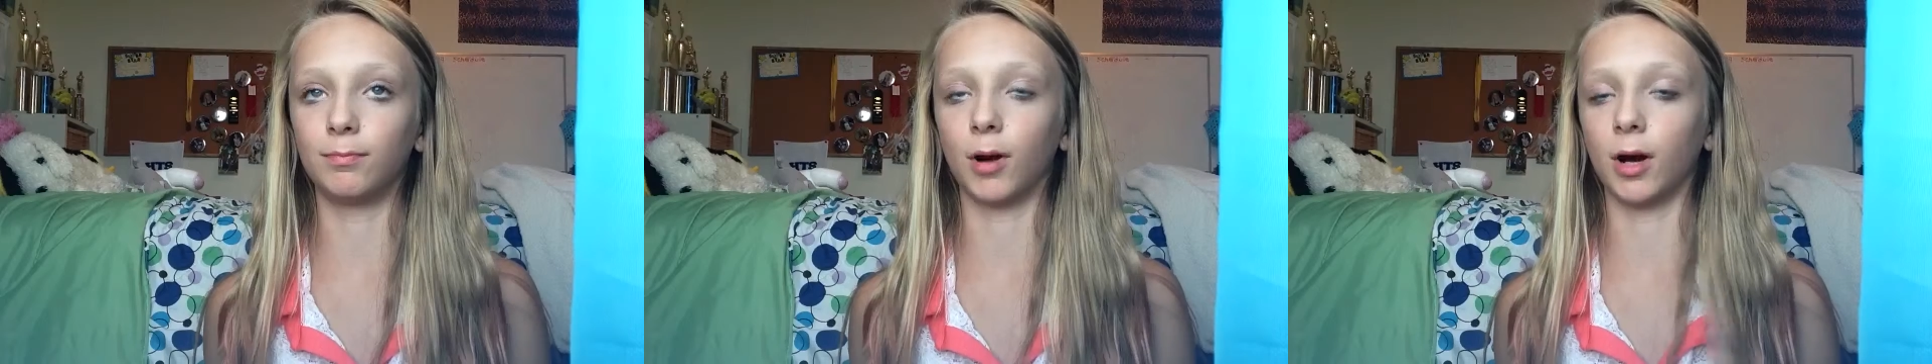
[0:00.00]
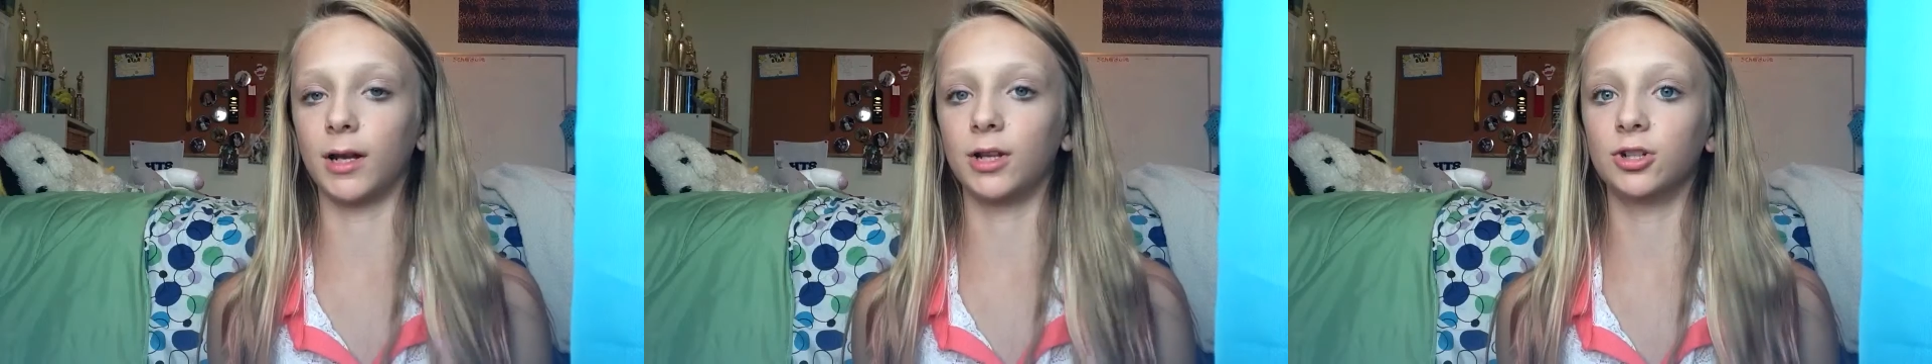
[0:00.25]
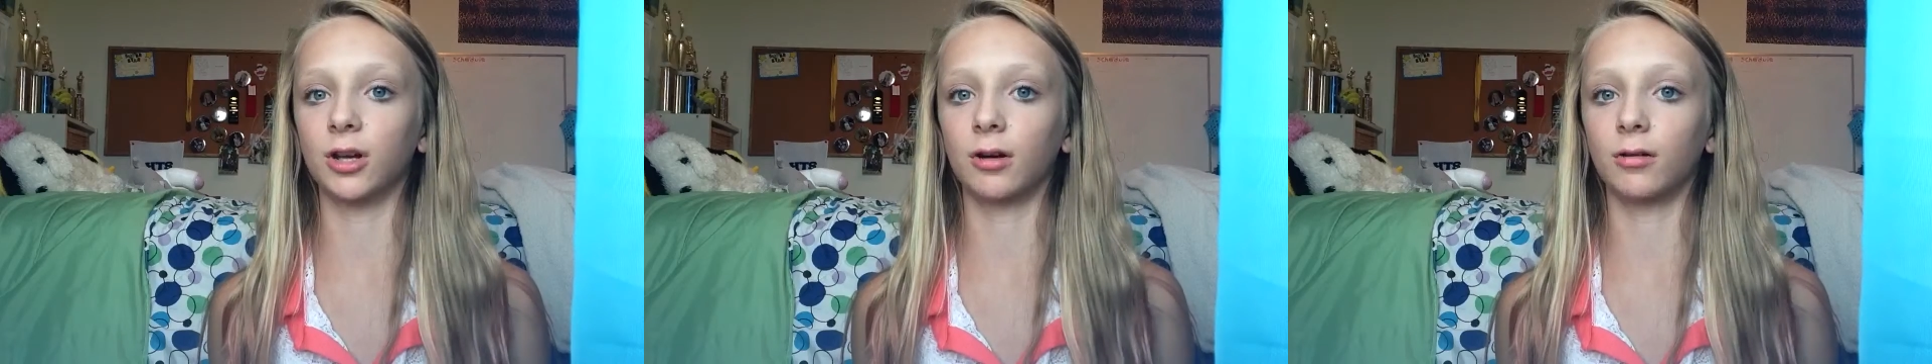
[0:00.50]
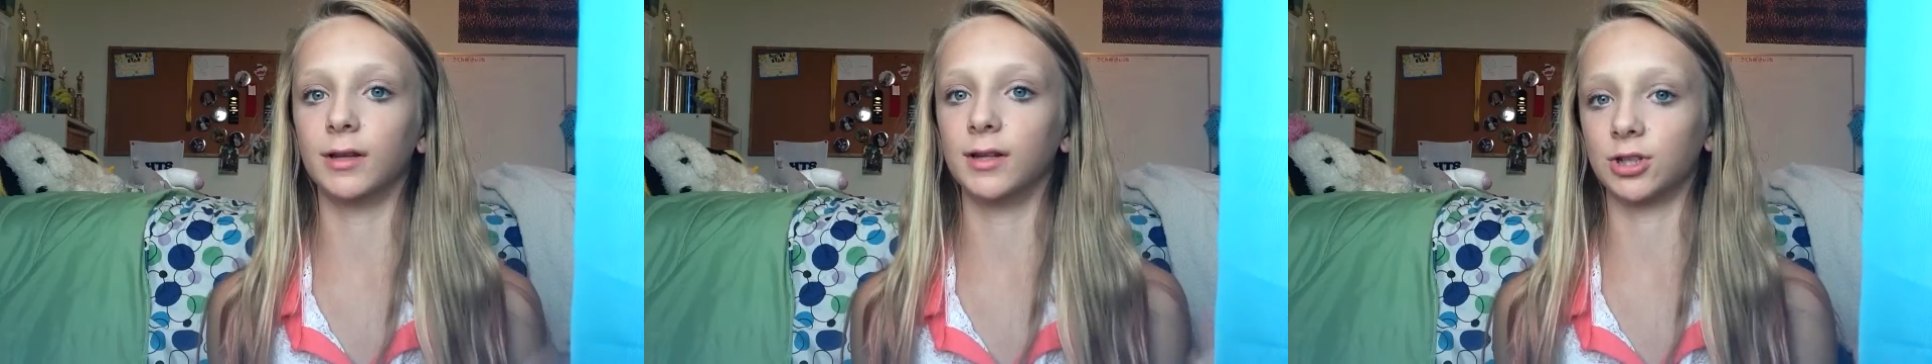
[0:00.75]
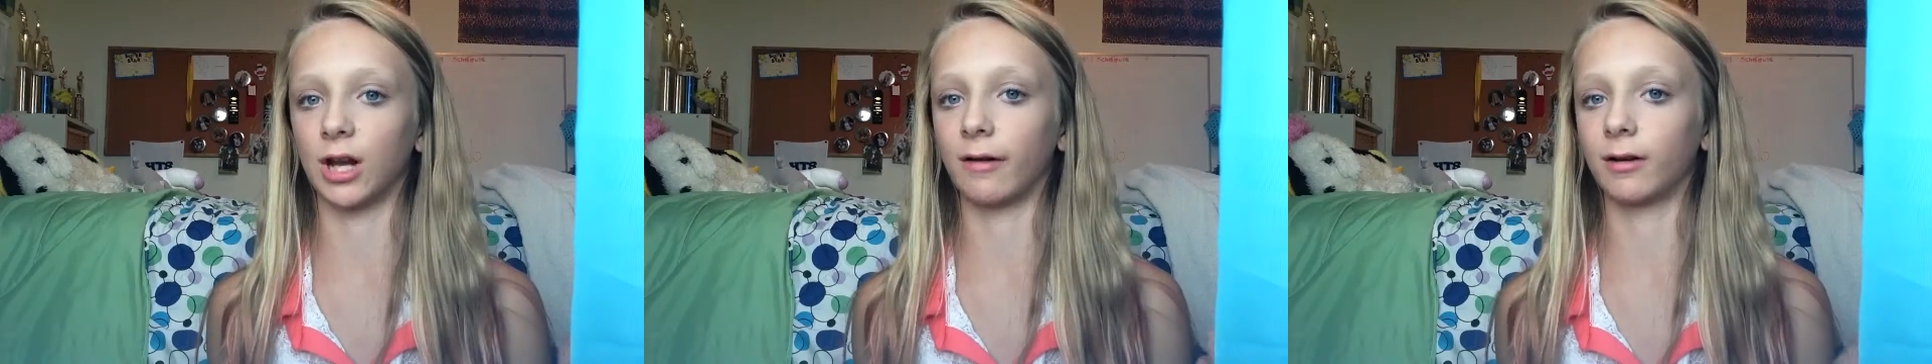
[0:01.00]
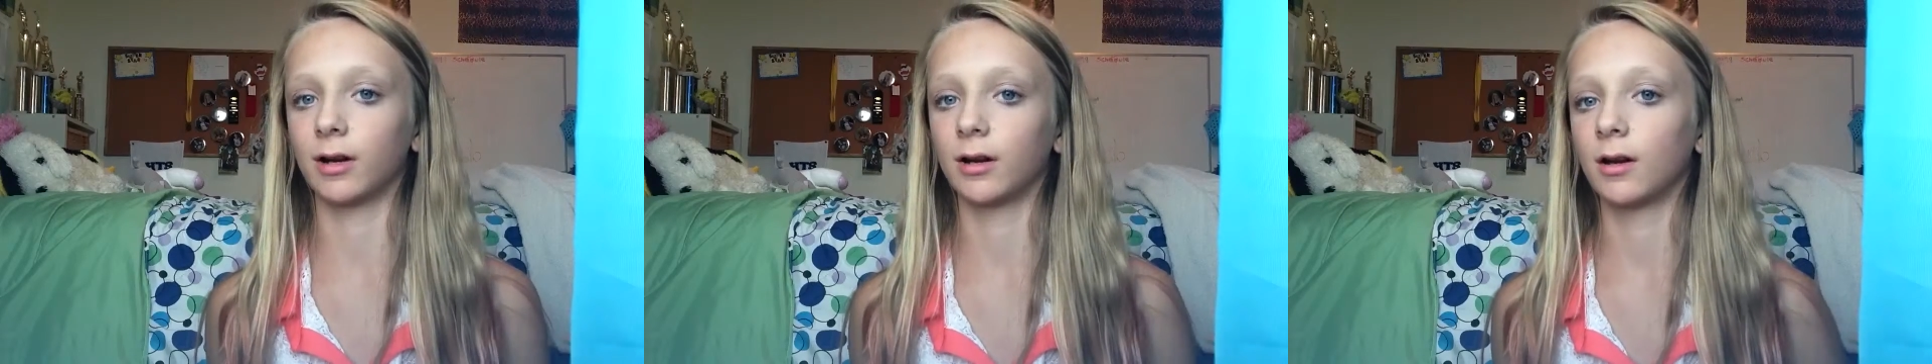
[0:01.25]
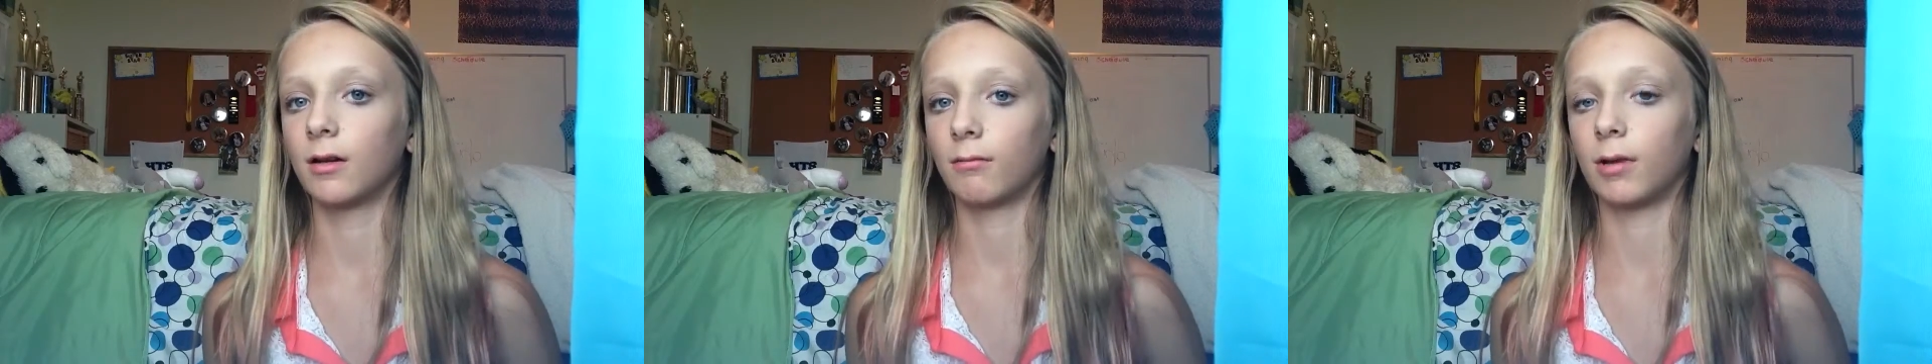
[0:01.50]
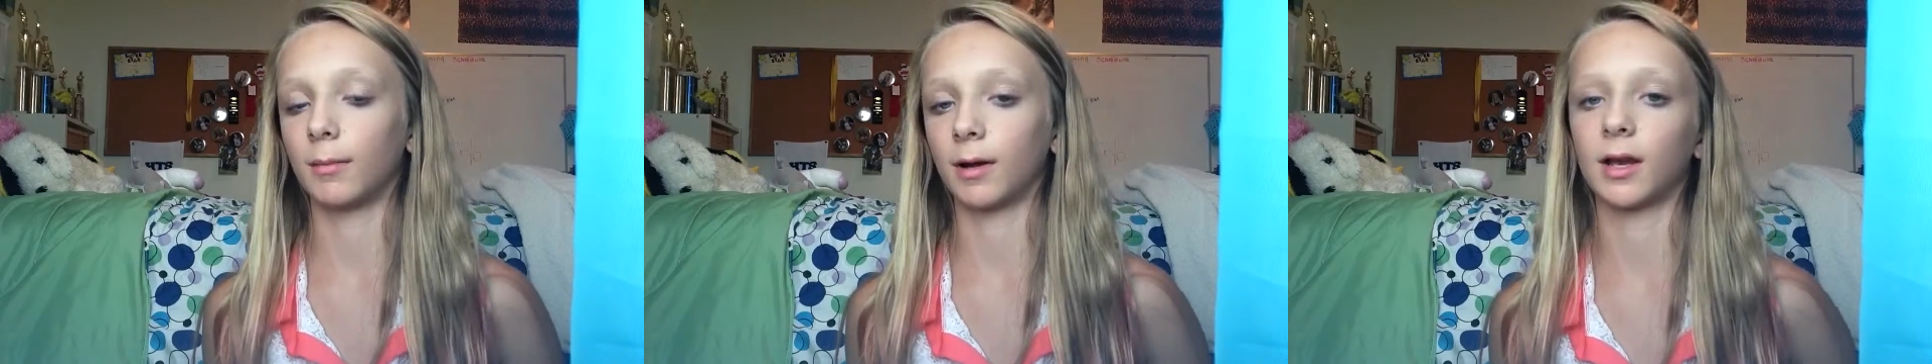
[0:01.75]
body gel in the shower,
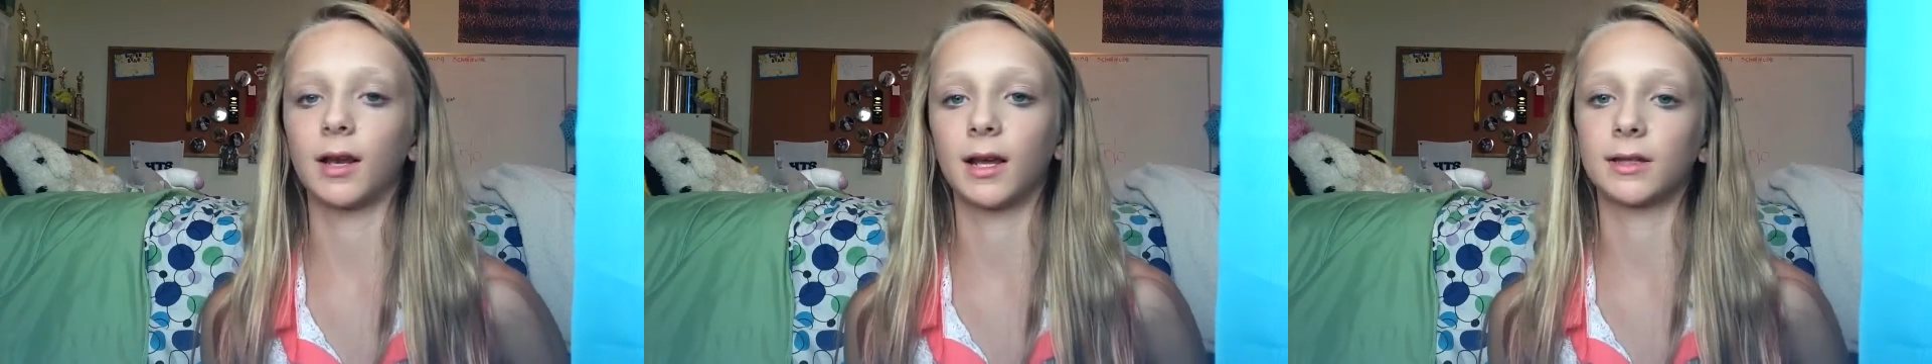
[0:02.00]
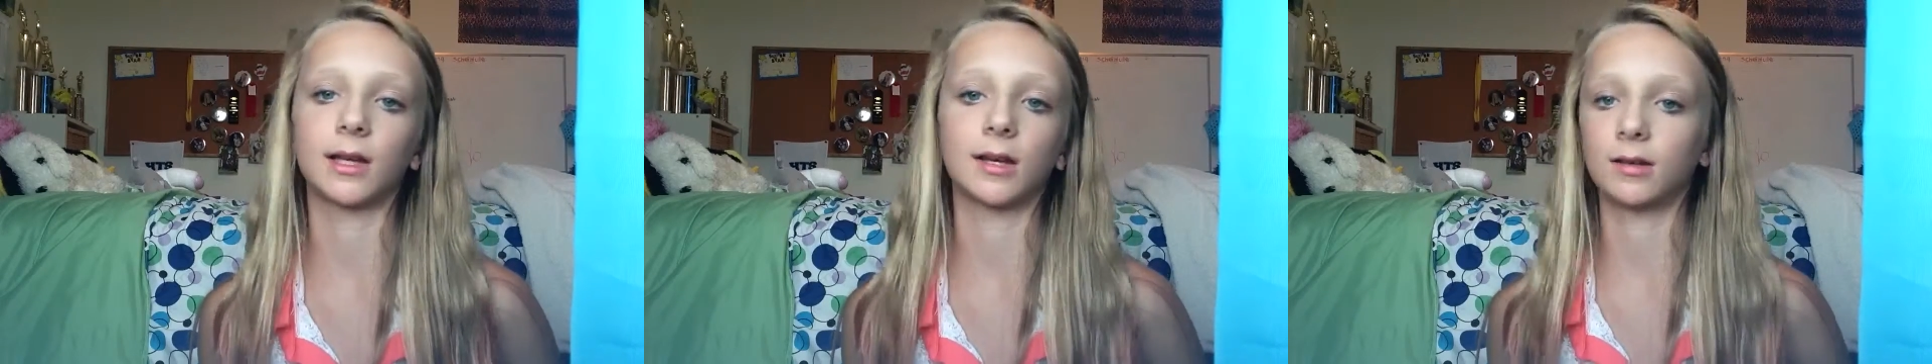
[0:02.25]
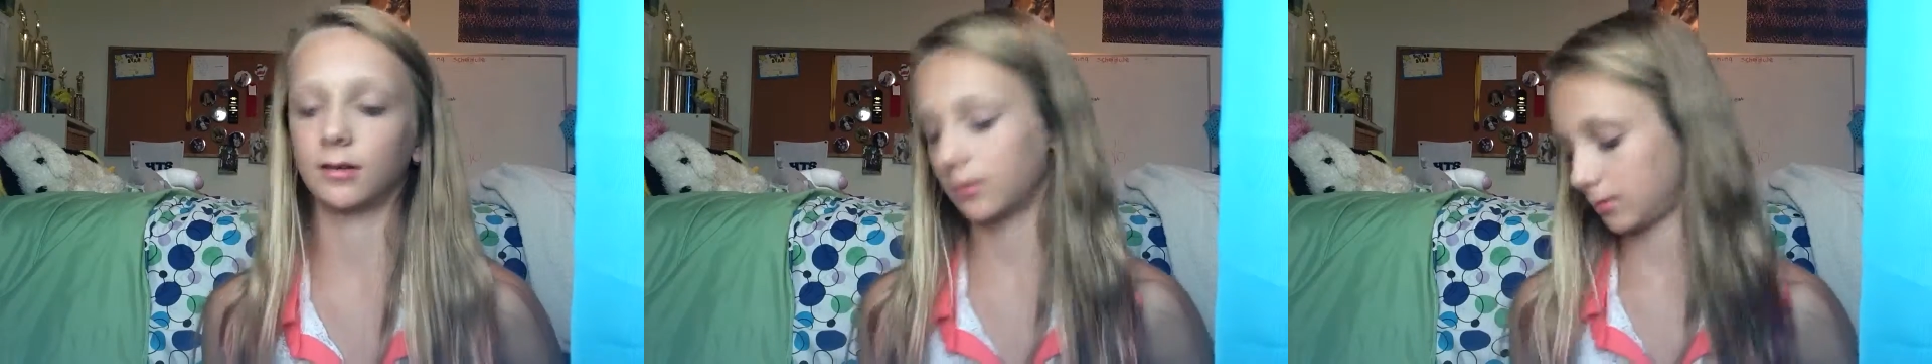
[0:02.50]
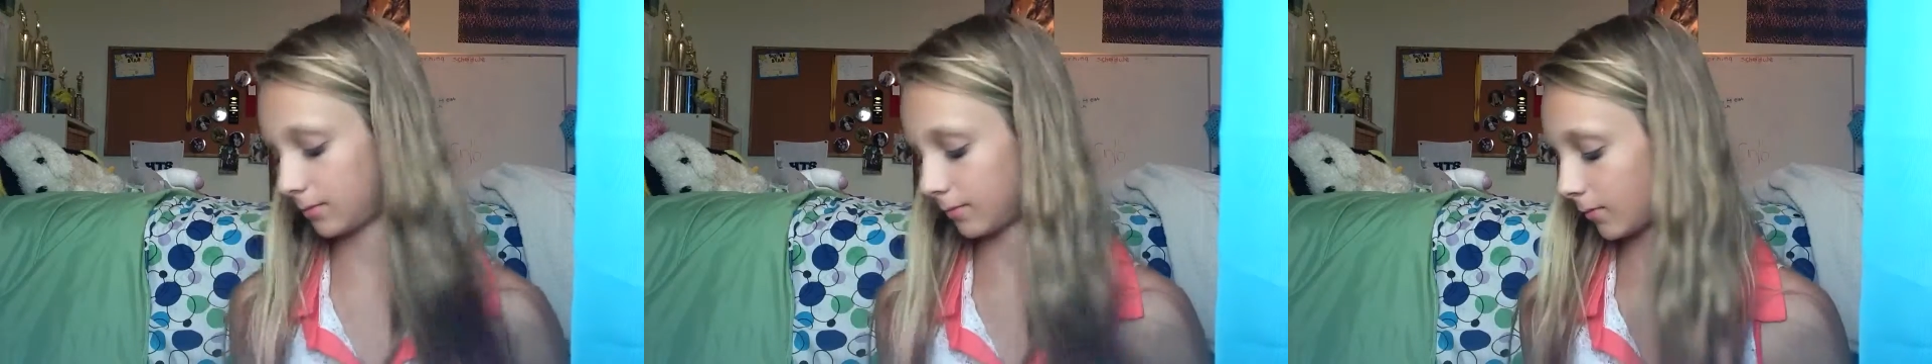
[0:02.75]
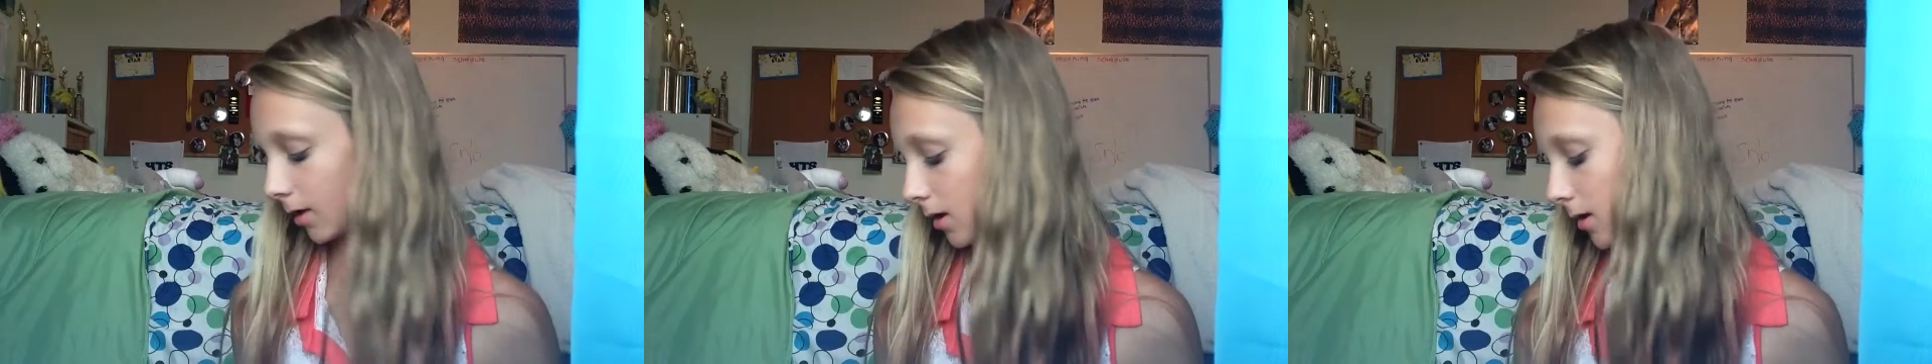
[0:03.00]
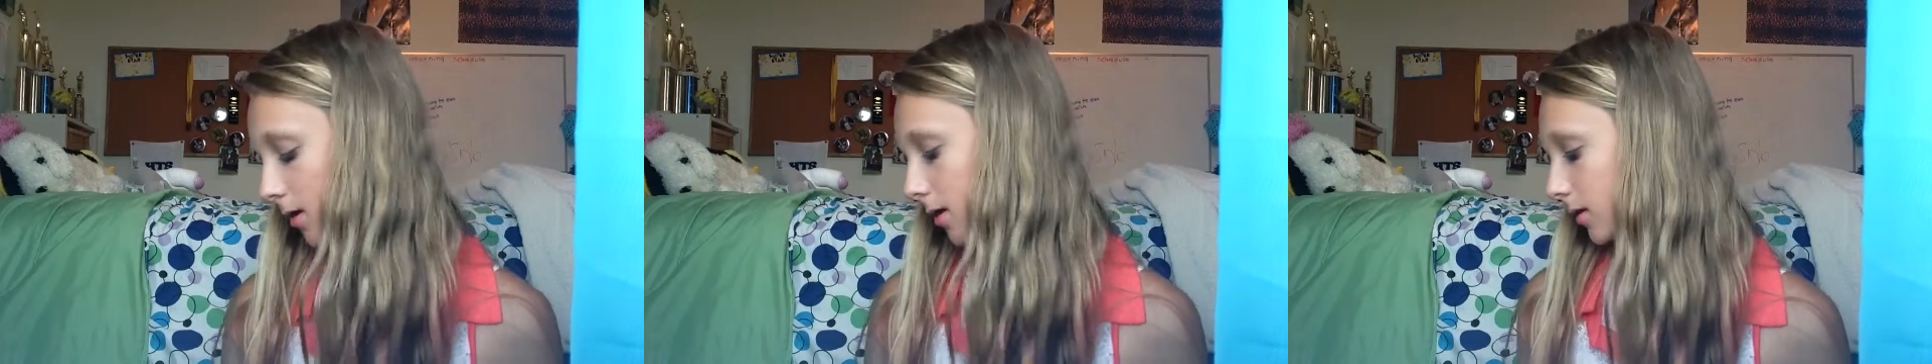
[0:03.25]
but I'm not gonna get that.